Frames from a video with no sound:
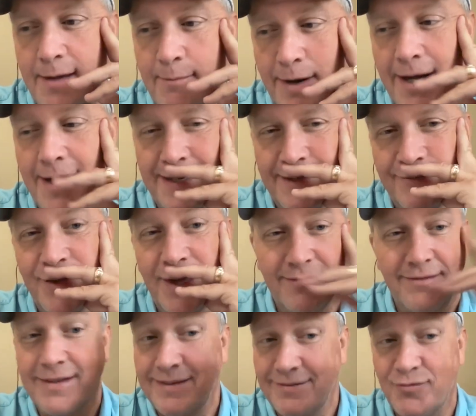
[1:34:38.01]
might have, that
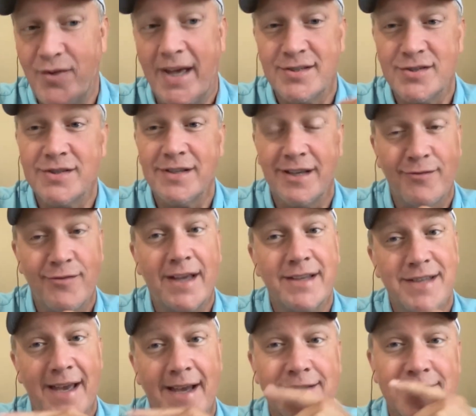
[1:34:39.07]
that's you know that's
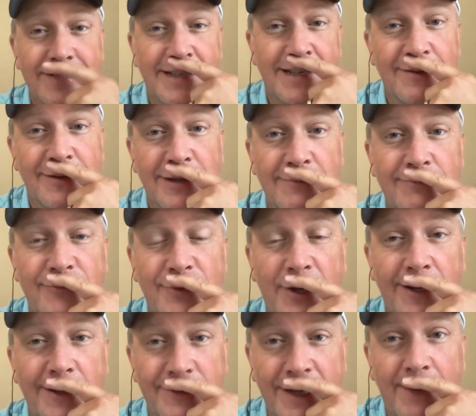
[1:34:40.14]
actually a good
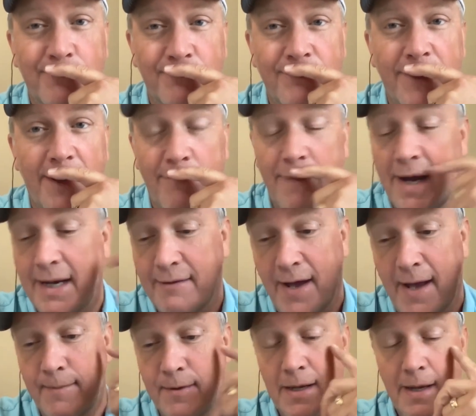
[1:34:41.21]
thought that that might have
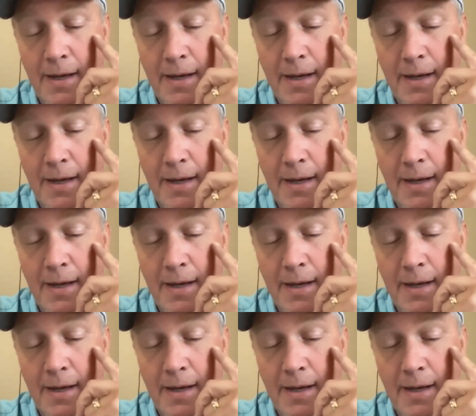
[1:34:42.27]
happened,